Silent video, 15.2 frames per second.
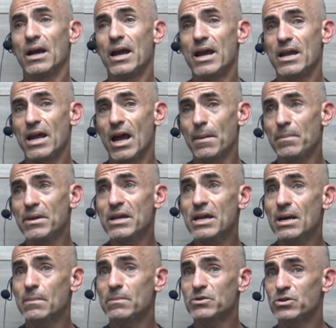In
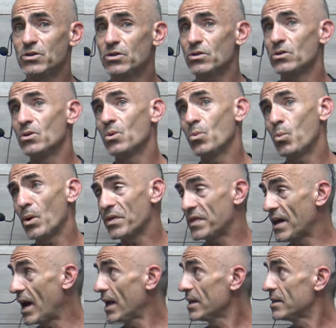MDM2, what
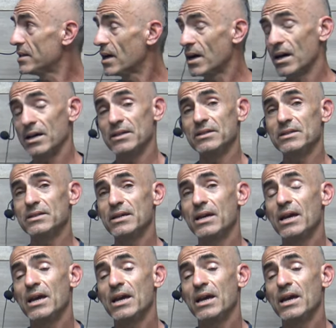that does